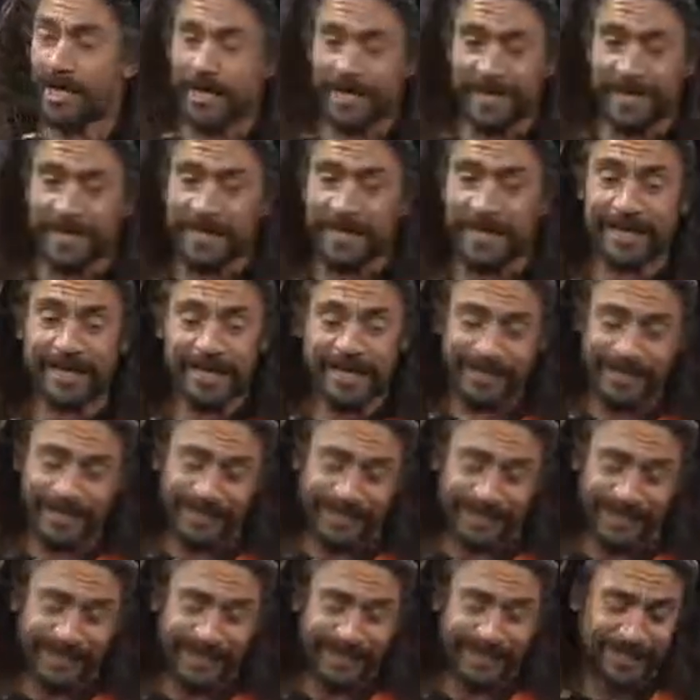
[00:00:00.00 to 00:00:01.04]
Keys
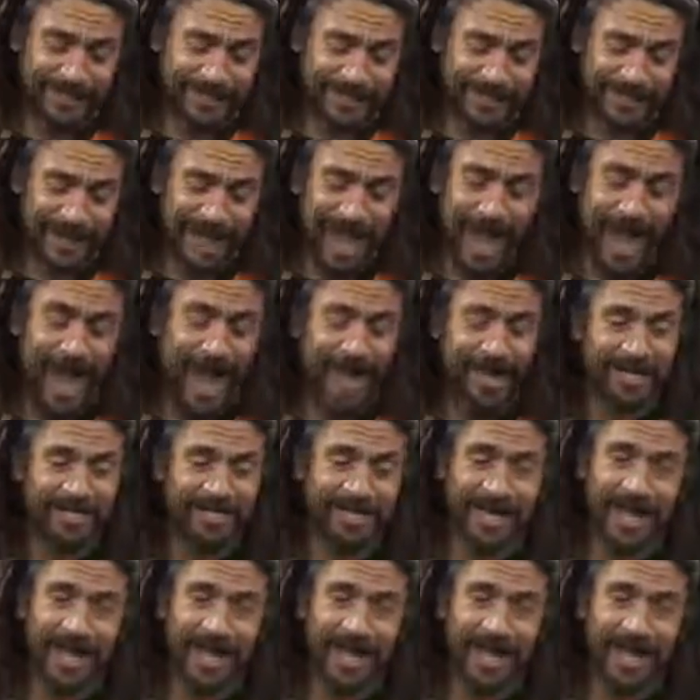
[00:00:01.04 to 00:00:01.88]
to start